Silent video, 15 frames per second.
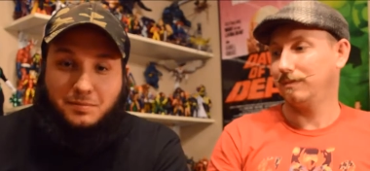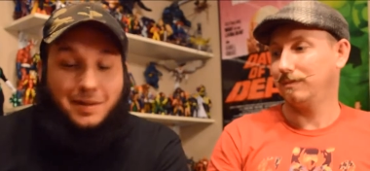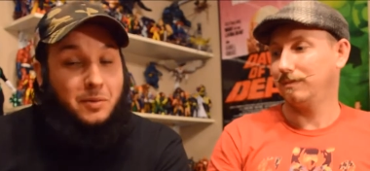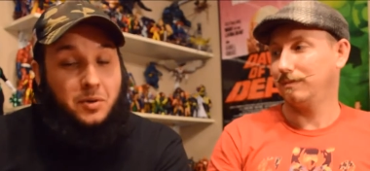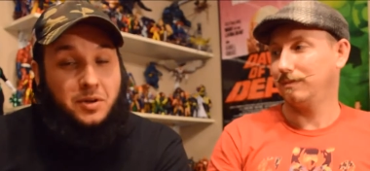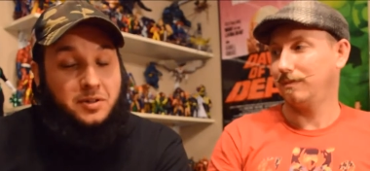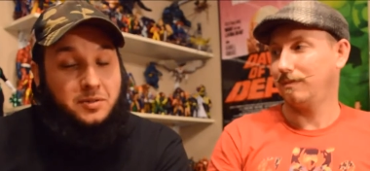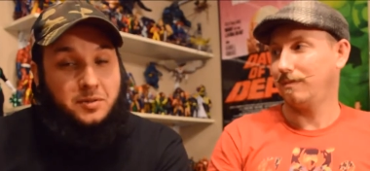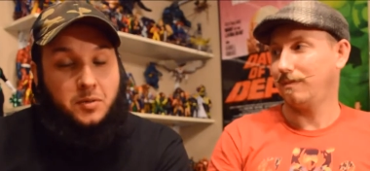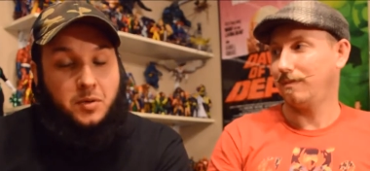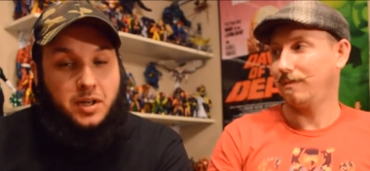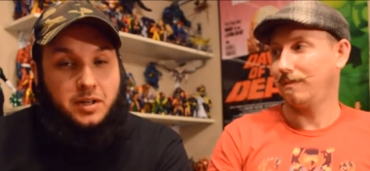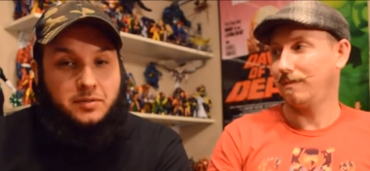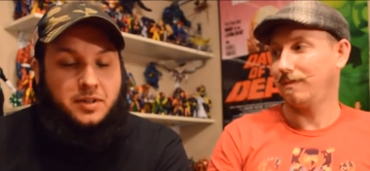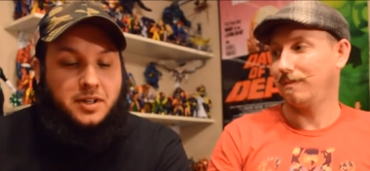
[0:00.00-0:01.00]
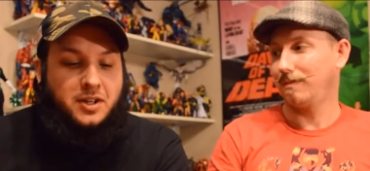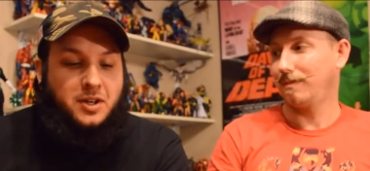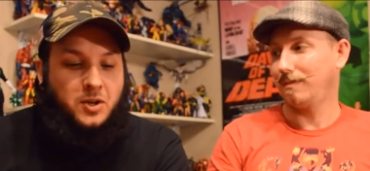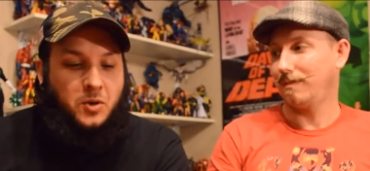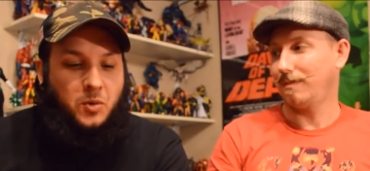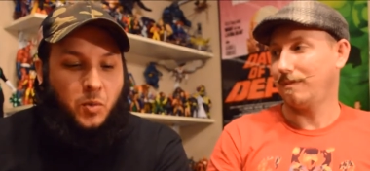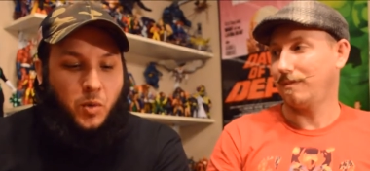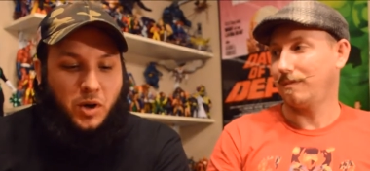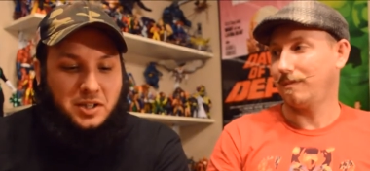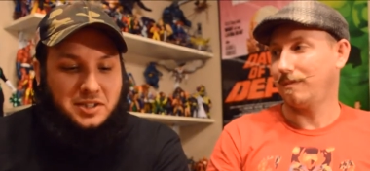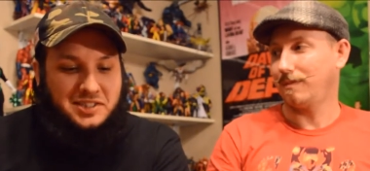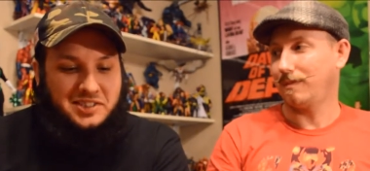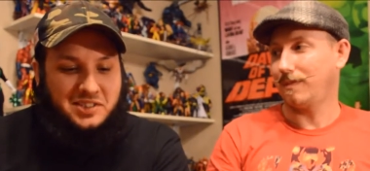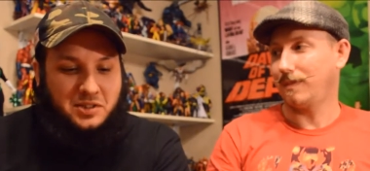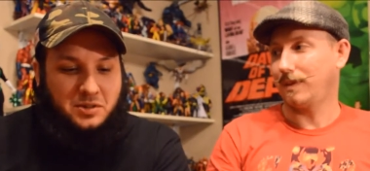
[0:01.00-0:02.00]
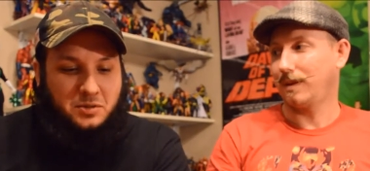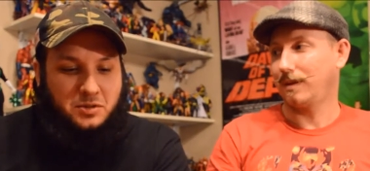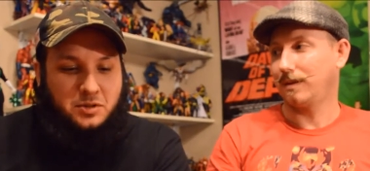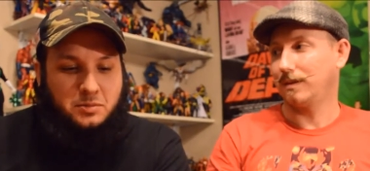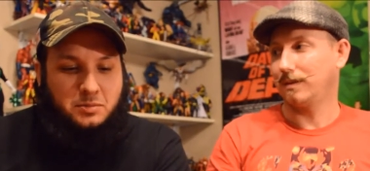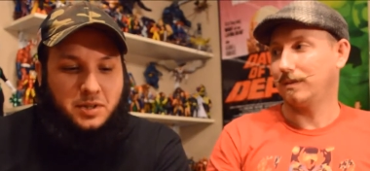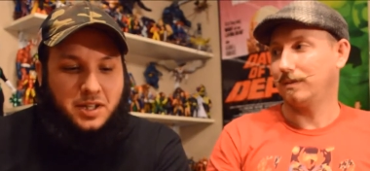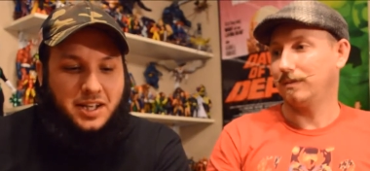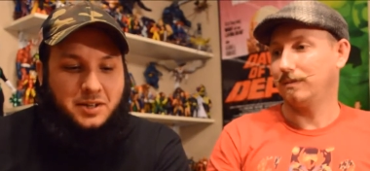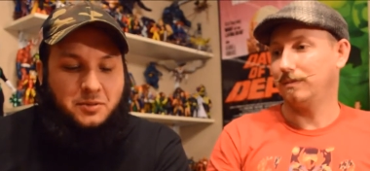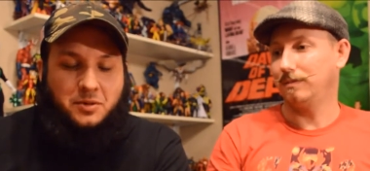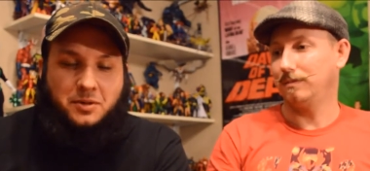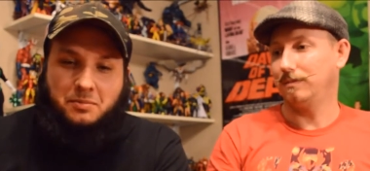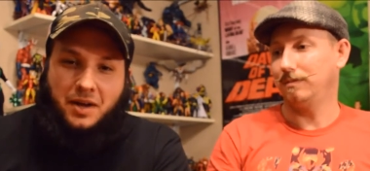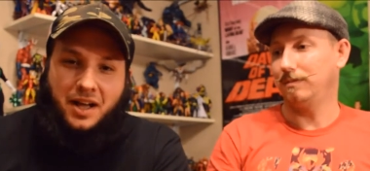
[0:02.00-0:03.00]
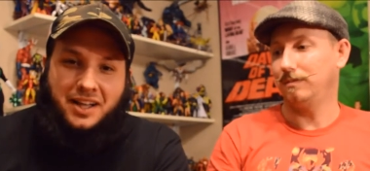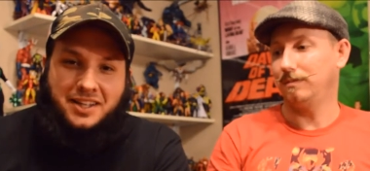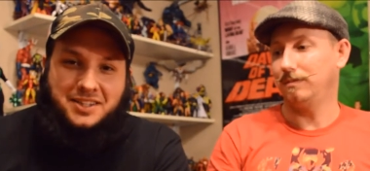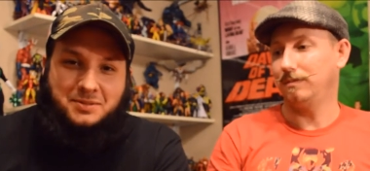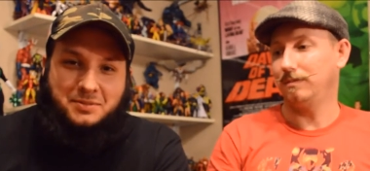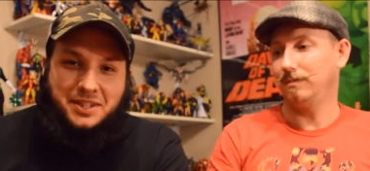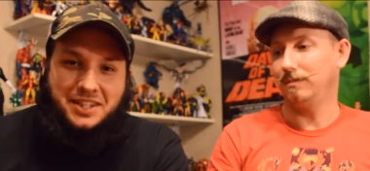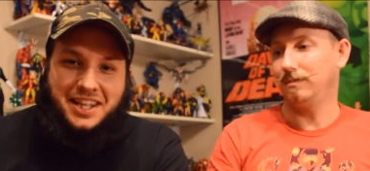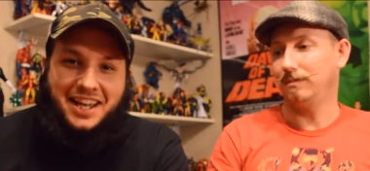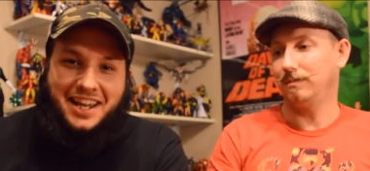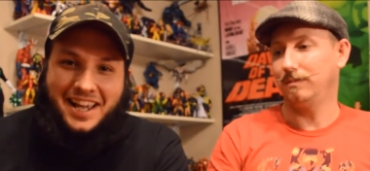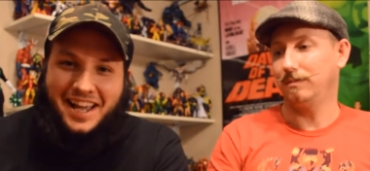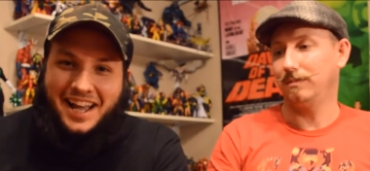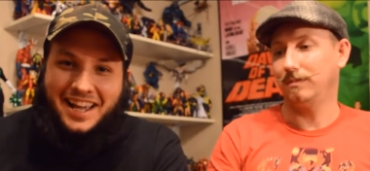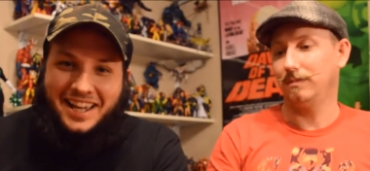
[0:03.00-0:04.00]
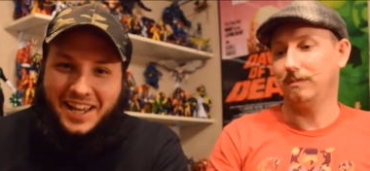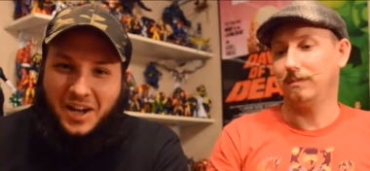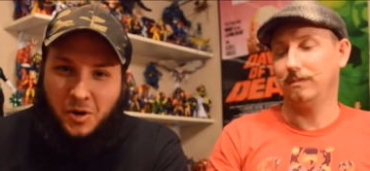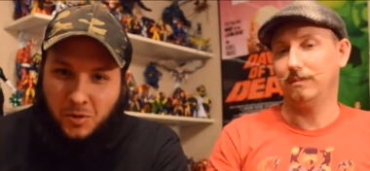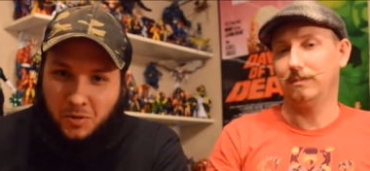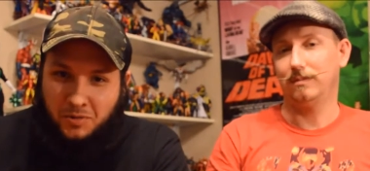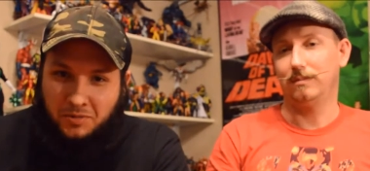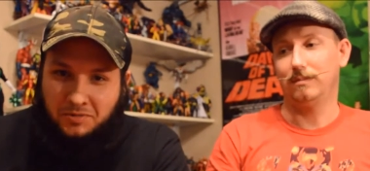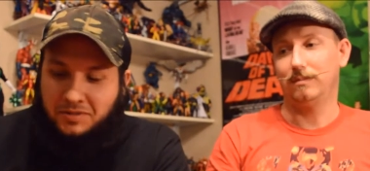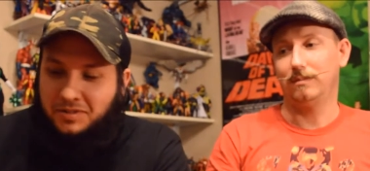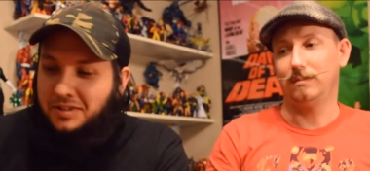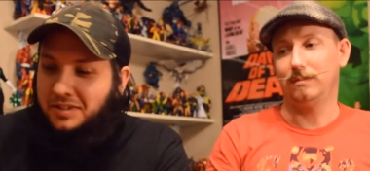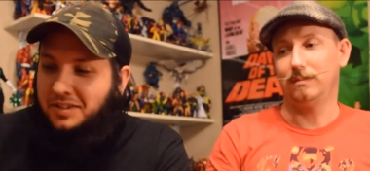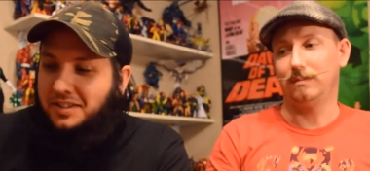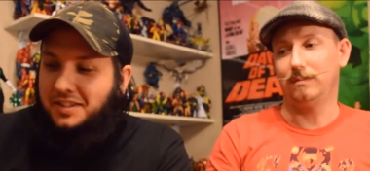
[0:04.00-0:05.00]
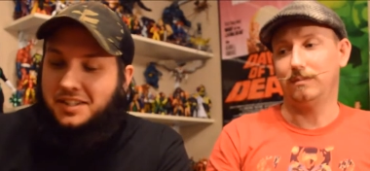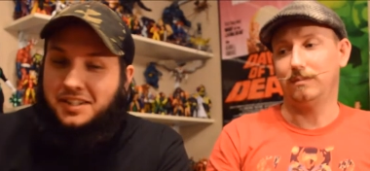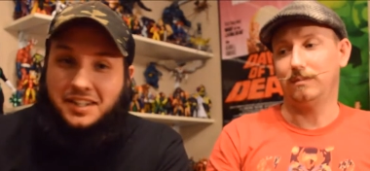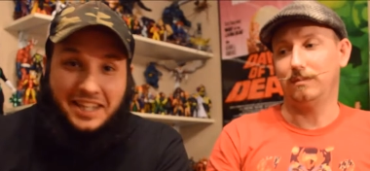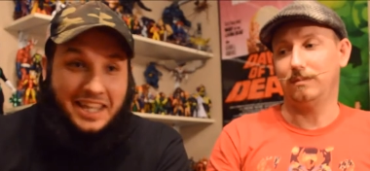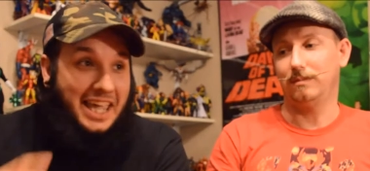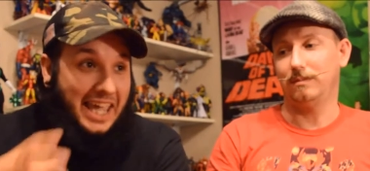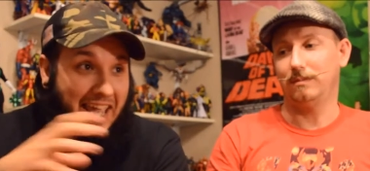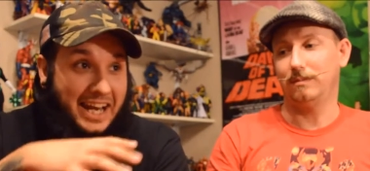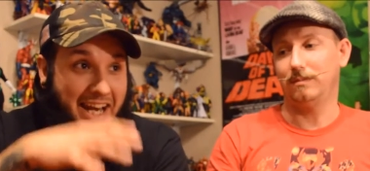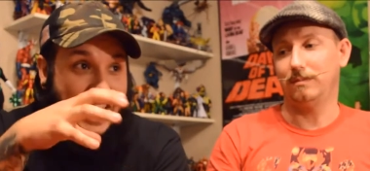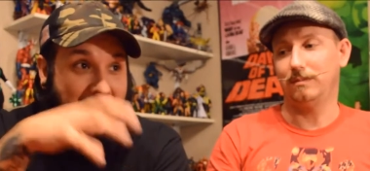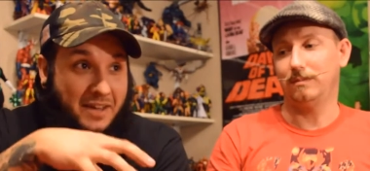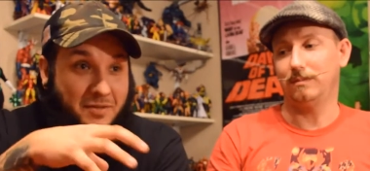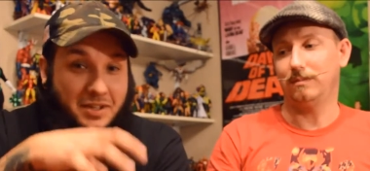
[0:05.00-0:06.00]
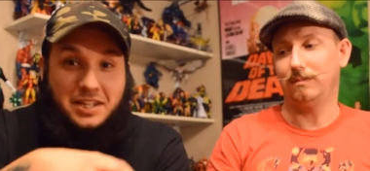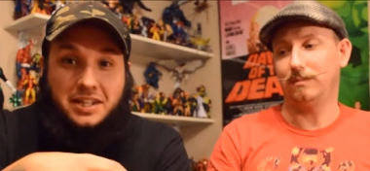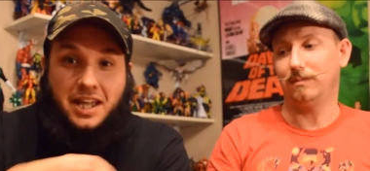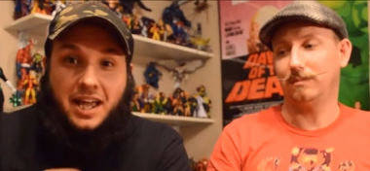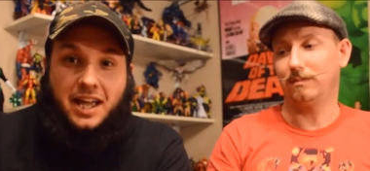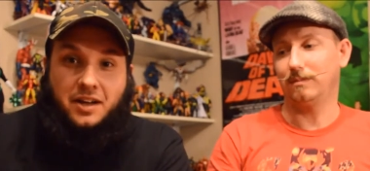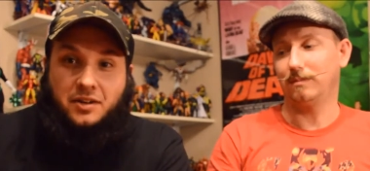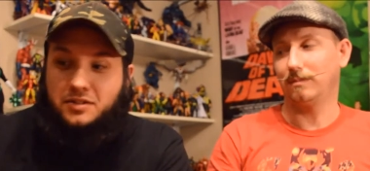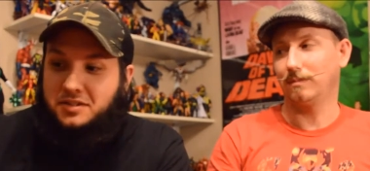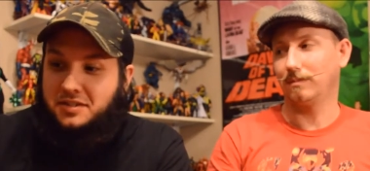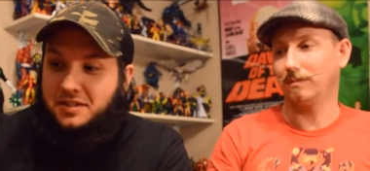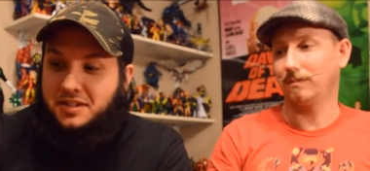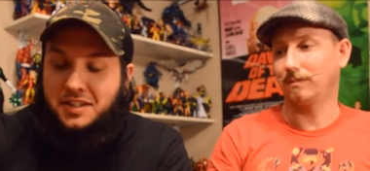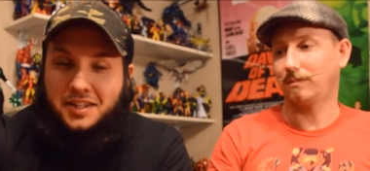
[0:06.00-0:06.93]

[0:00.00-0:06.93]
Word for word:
Speaker 1: my wonderful wife, walks into the room and it reminds me that I own and have in the house